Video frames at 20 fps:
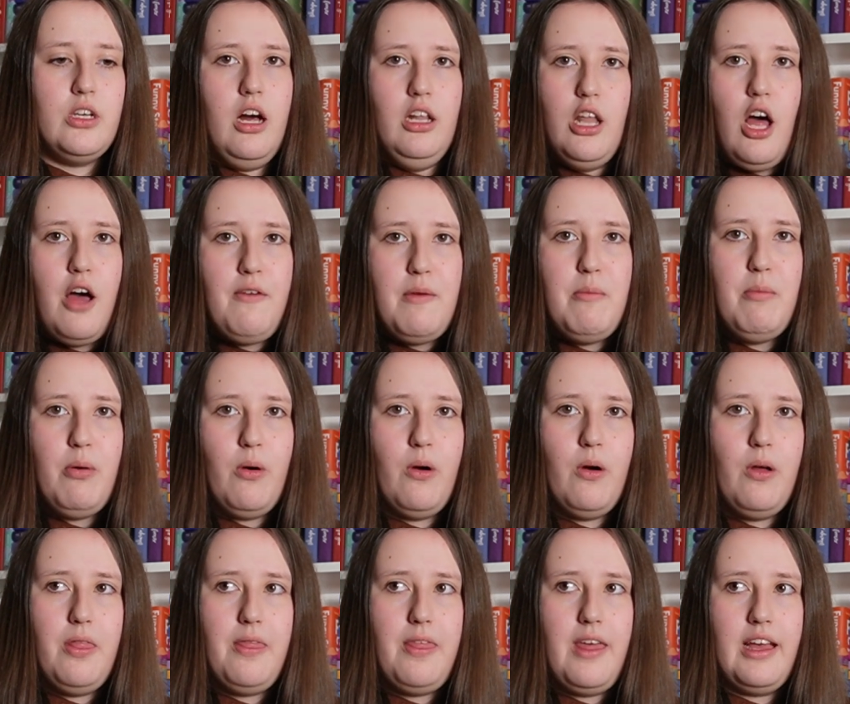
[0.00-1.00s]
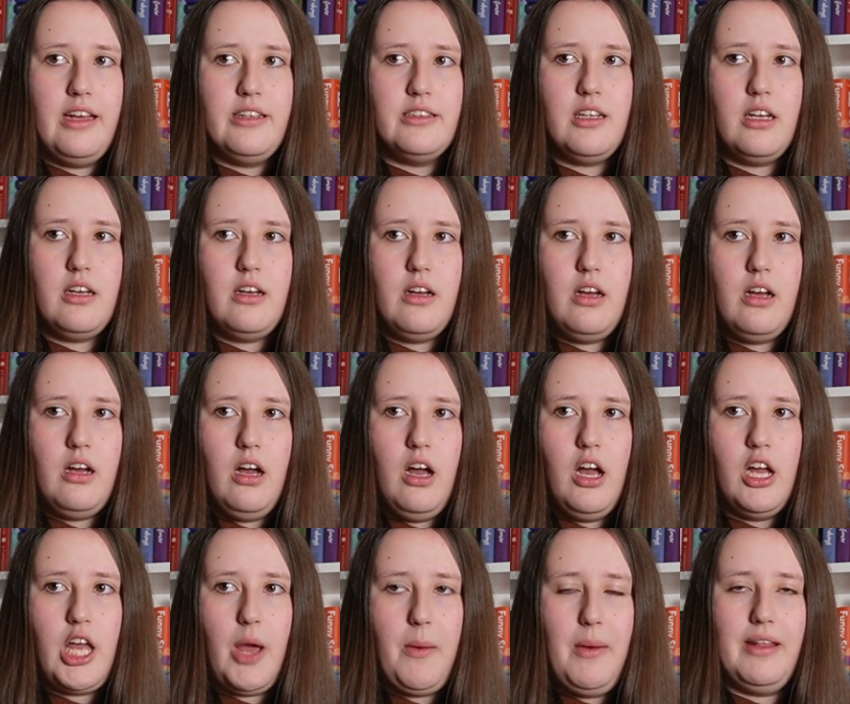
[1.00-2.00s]
a lot of important things
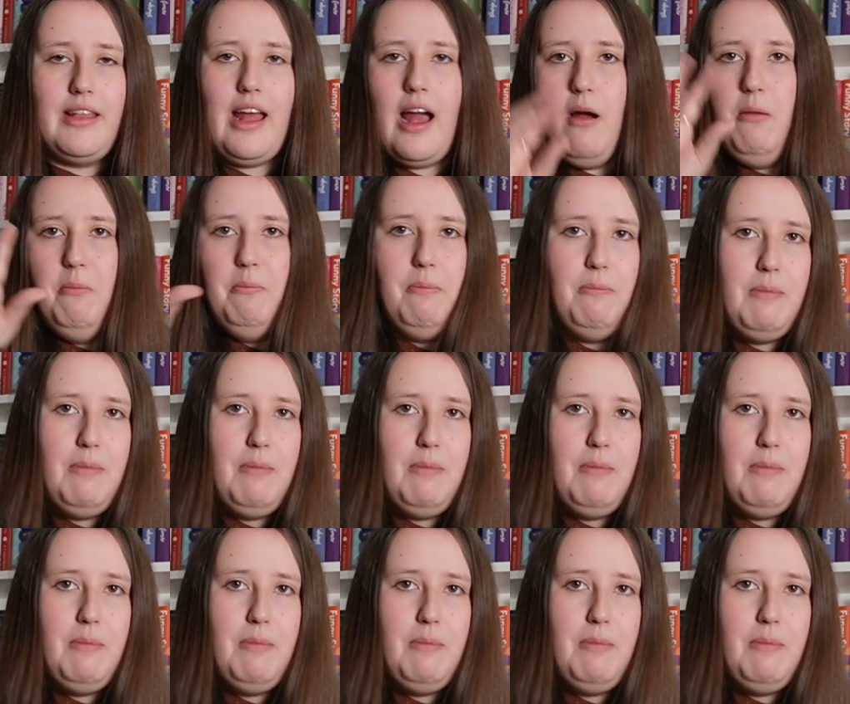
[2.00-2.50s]
are going down.